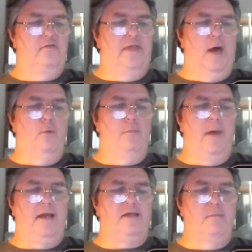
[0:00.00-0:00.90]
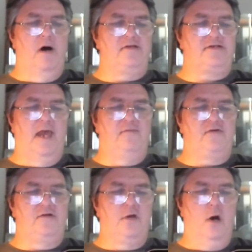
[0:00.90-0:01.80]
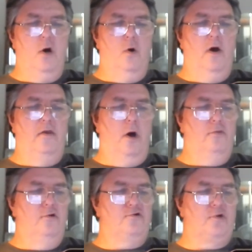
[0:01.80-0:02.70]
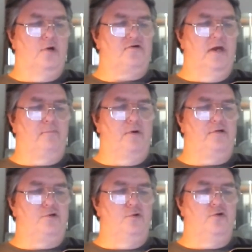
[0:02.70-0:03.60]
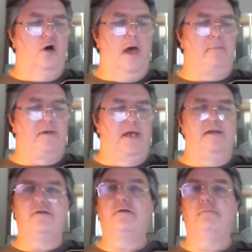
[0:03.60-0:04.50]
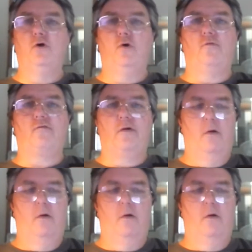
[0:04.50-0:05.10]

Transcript: that would make them unsafe to tow, and others are simply too dilapidated to move.